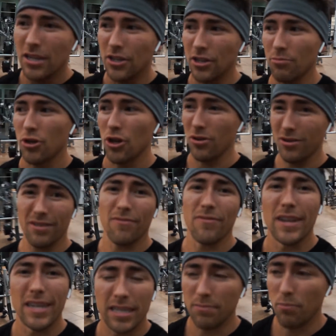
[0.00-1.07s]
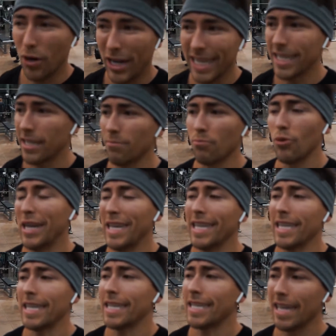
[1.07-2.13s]
Gymshark and fitness brands and
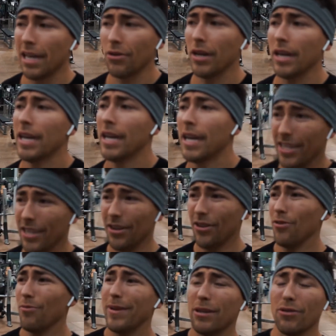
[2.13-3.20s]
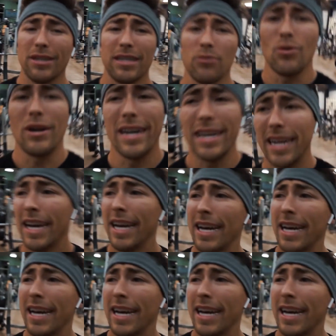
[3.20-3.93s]
branding, etc. That's another big reason why